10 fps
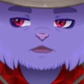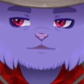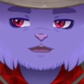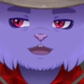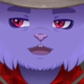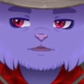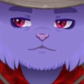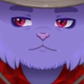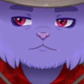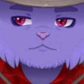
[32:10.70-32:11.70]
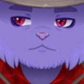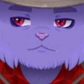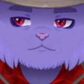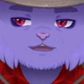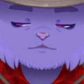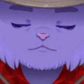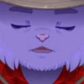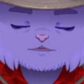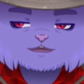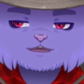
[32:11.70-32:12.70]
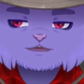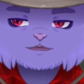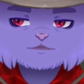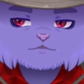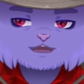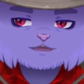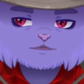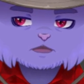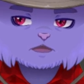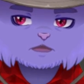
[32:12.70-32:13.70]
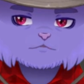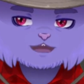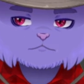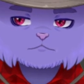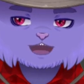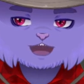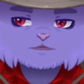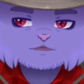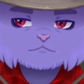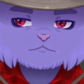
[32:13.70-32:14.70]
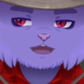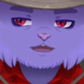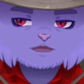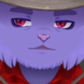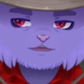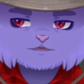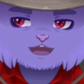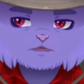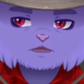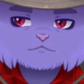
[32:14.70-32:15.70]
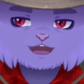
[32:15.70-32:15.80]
can, and below it is like a gradient box, and below that is a line.